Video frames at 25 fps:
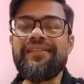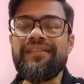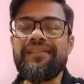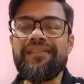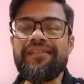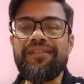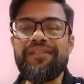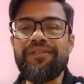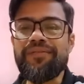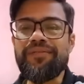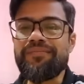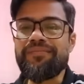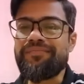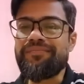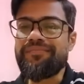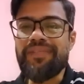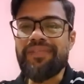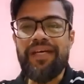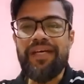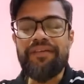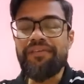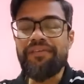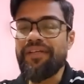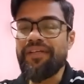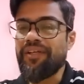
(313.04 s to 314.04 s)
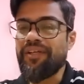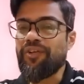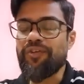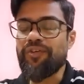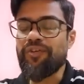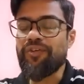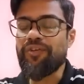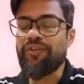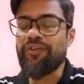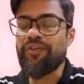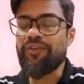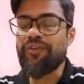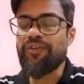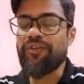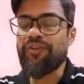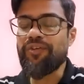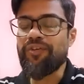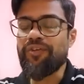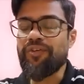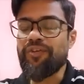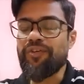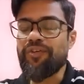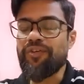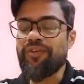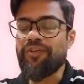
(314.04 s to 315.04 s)
you know having alonso means you
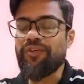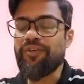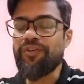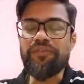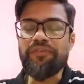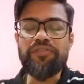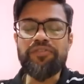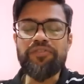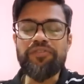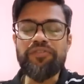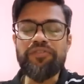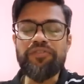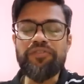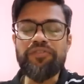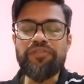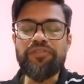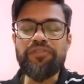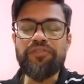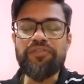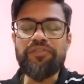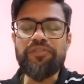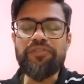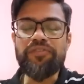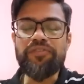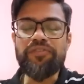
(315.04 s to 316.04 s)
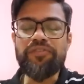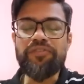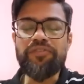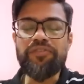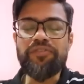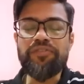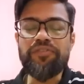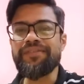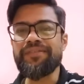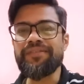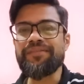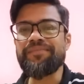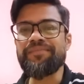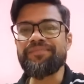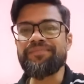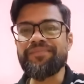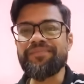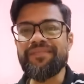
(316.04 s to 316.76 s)
get a lot of spanish uh,